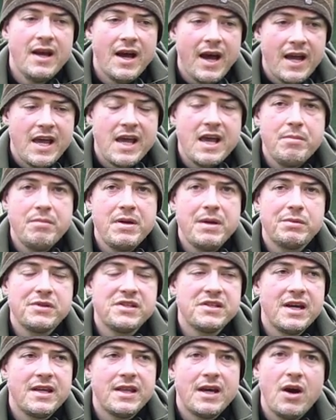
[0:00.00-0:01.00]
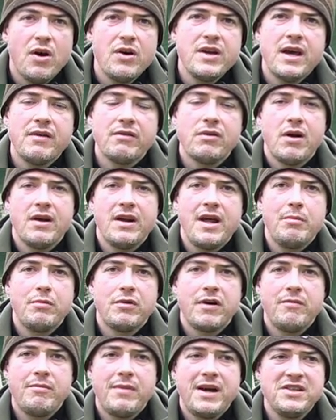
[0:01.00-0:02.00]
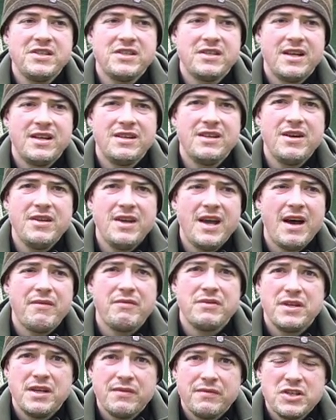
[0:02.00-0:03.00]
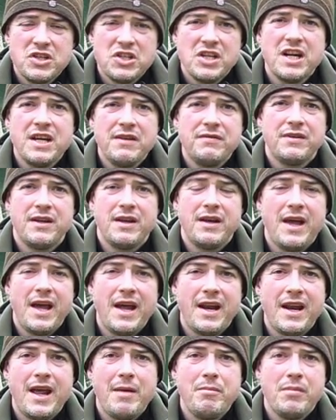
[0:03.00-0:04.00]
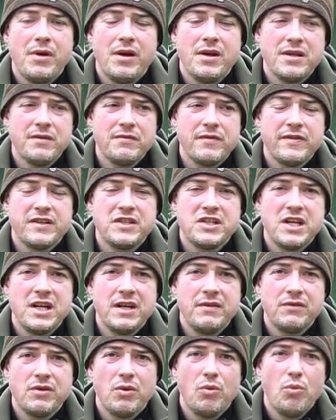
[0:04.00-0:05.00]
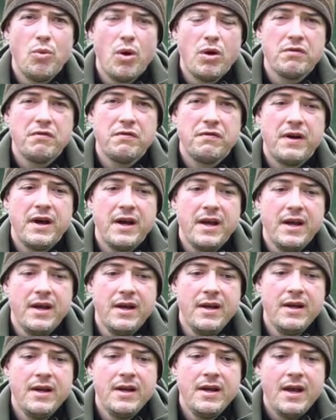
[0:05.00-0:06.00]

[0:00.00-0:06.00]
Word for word: I hear people say that, oh yeah, I've got an ember, I've mastered it. No, you haven't. You've achieved an ember, you've achieved one fire.